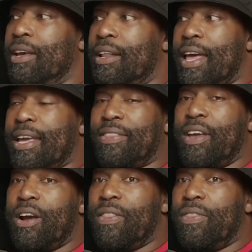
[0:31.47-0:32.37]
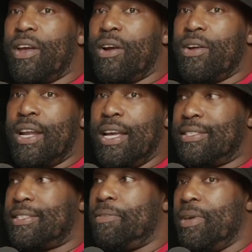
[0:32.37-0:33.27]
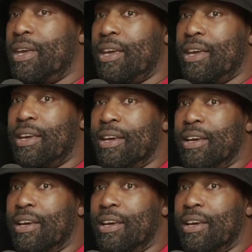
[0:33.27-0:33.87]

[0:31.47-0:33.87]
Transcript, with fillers: Like there, there needs to be